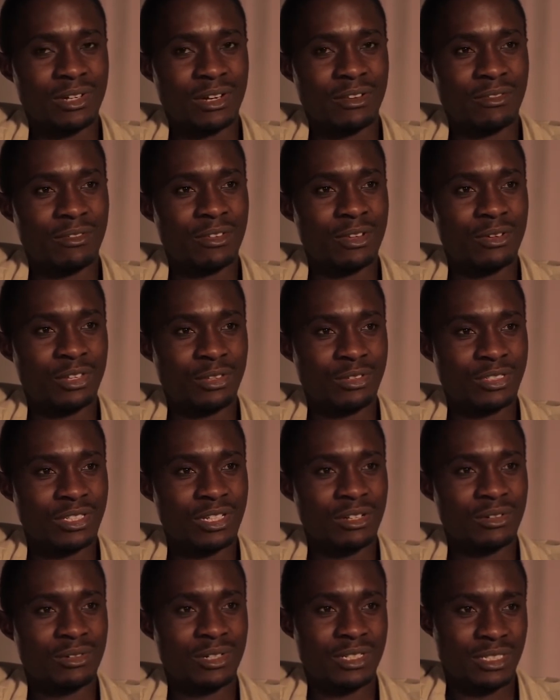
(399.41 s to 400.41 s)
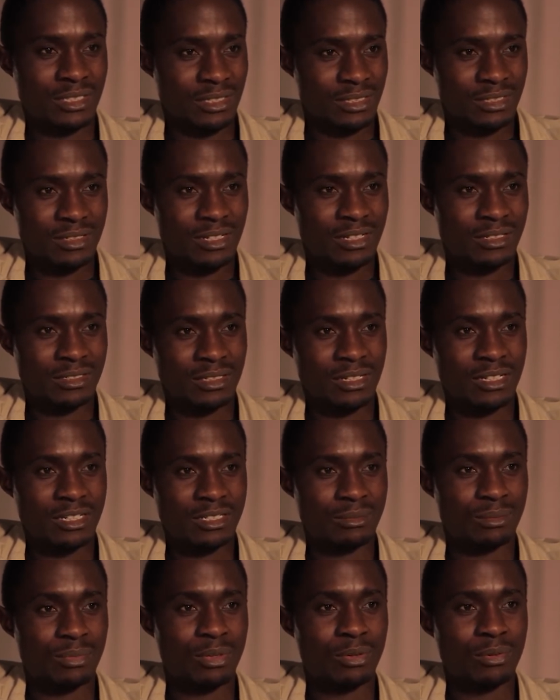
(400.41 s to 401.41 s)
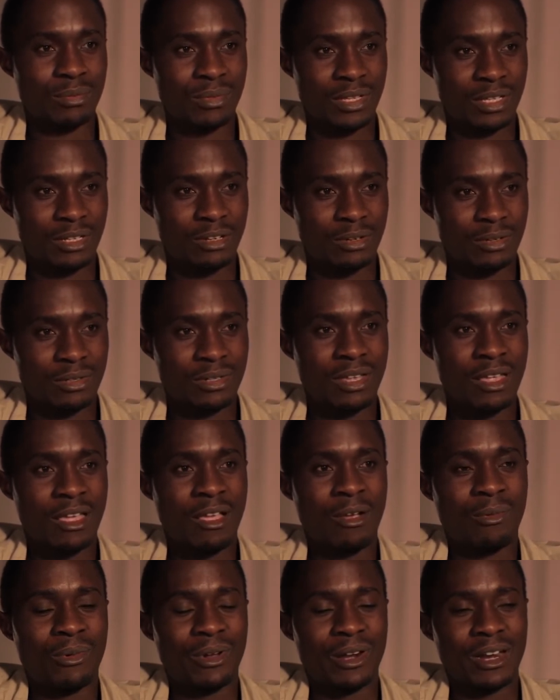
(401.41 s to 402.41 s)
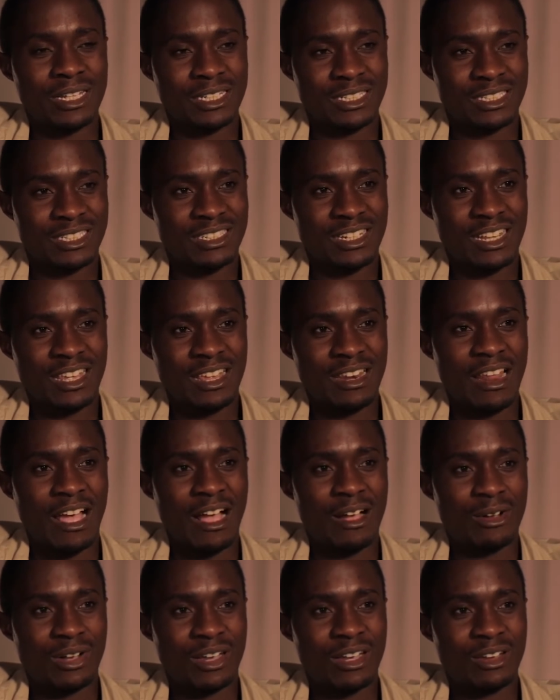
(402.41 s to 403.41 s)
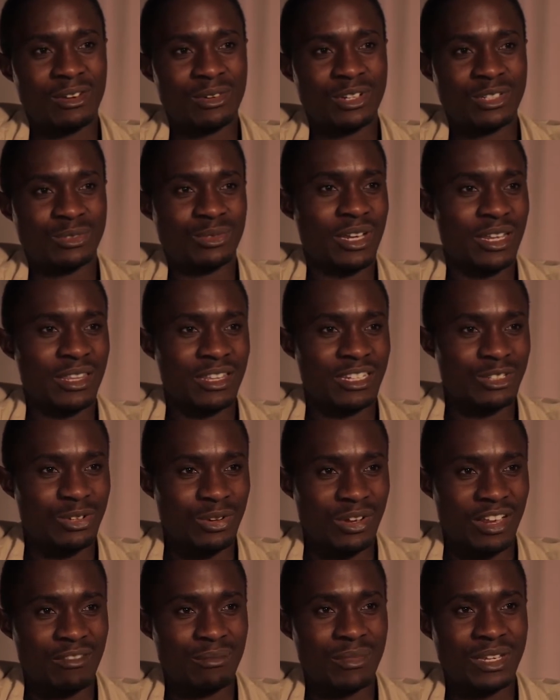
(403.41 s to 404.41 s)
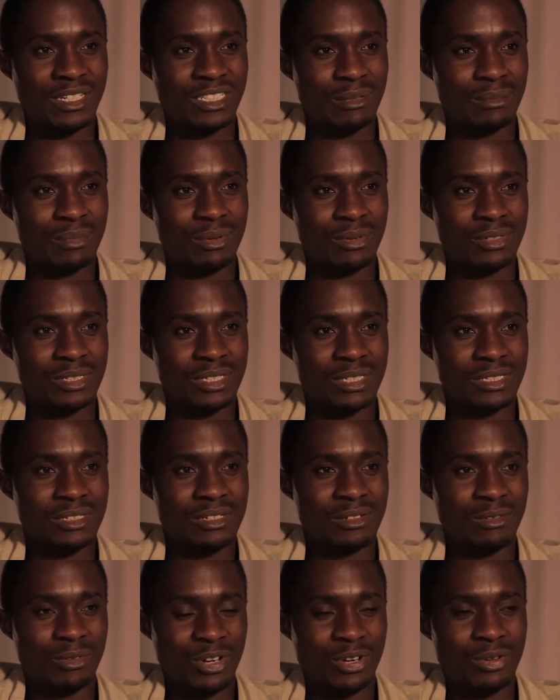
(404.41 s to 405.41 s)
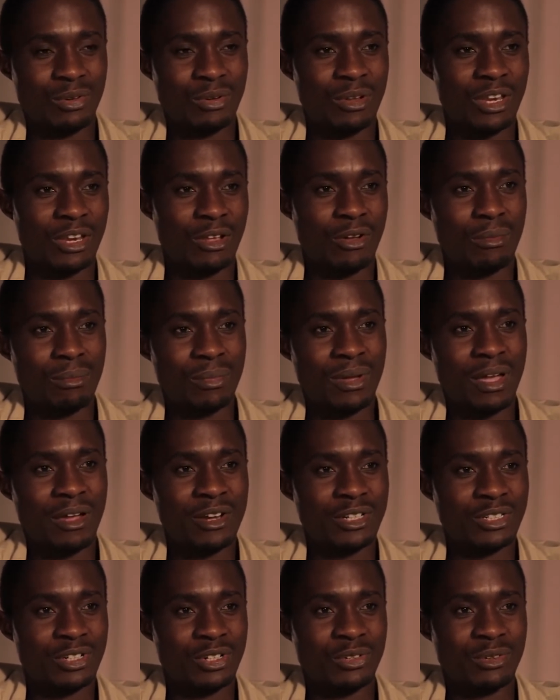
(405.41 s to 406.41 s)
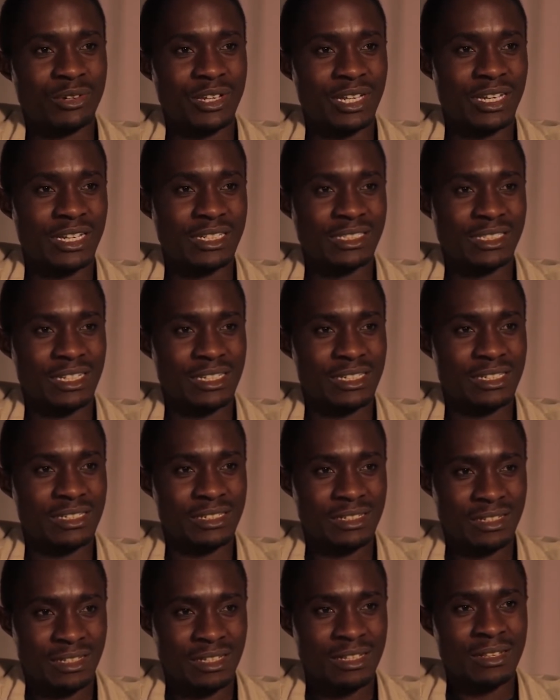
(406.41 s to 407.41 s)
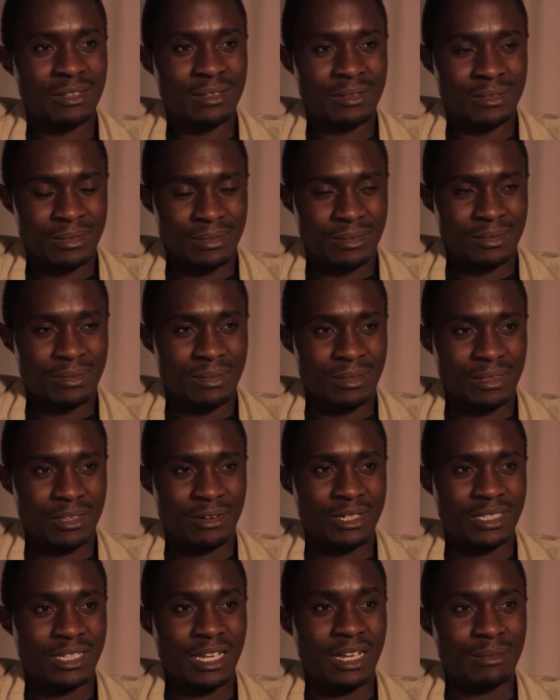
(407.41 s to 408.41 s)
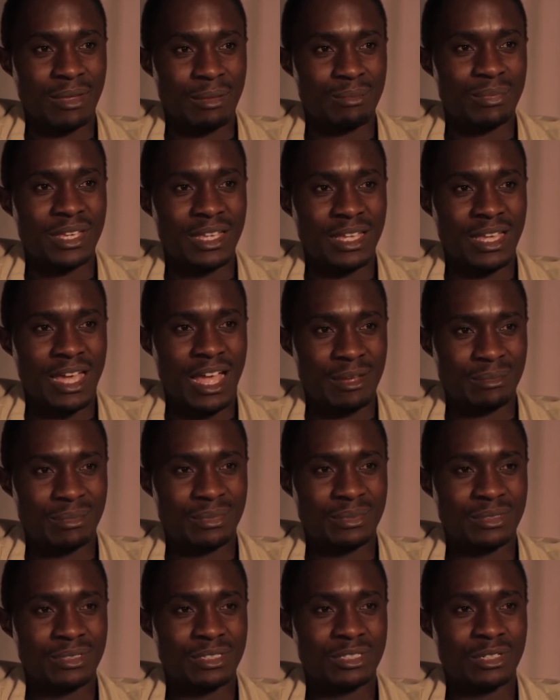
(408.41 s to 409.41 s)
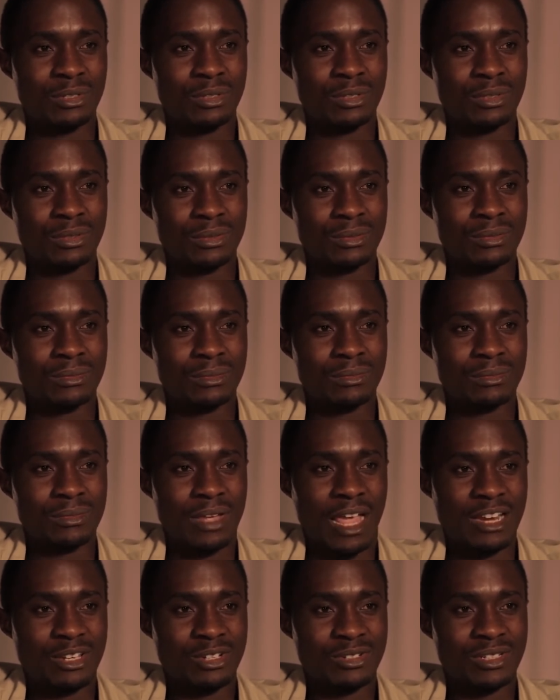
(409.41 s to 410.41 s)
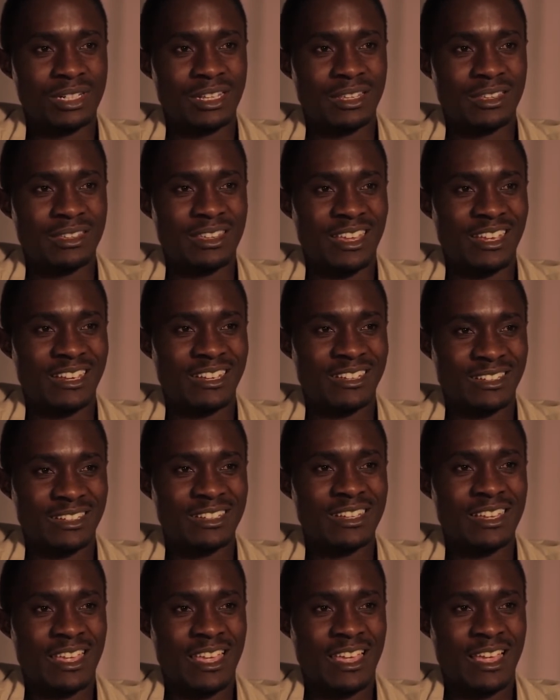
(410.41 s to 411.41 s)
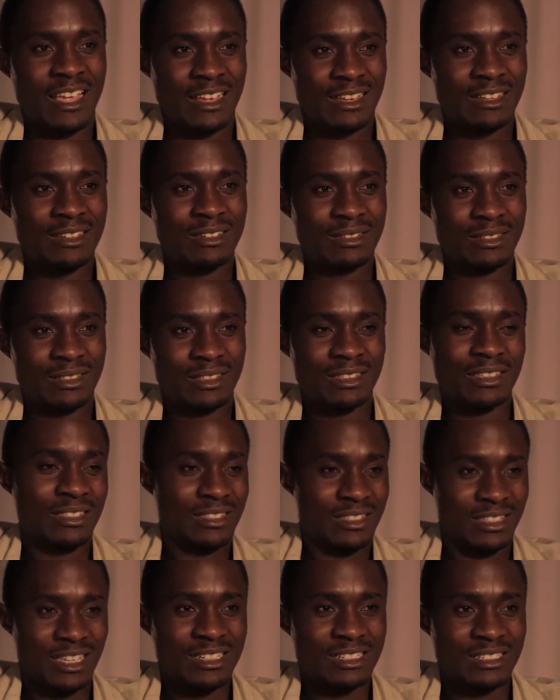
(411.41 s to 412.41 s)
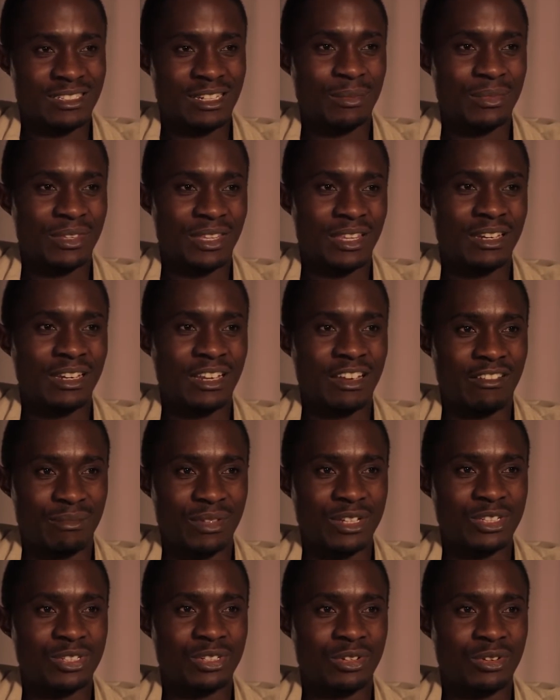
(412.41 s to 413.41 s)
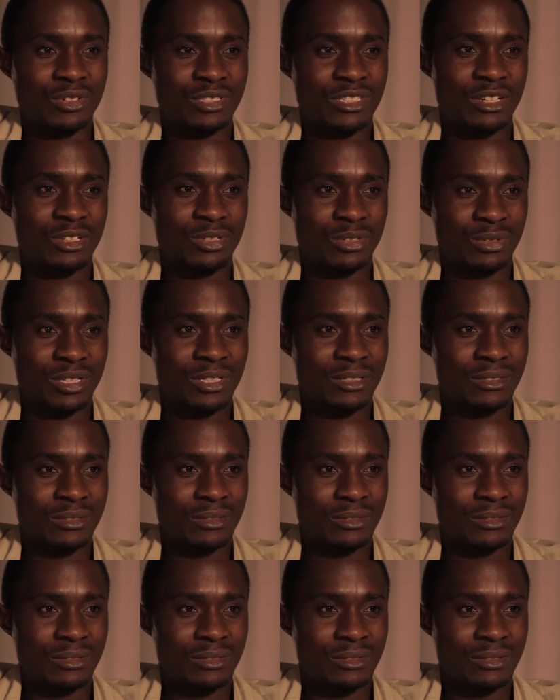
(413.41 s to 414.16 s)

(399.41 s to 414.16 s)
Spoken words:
field in those countries is blooming, Whereas in our countries where there's no government support, in comparison, you realize that there is a big gap. So I totally think that's something that government should consider doing.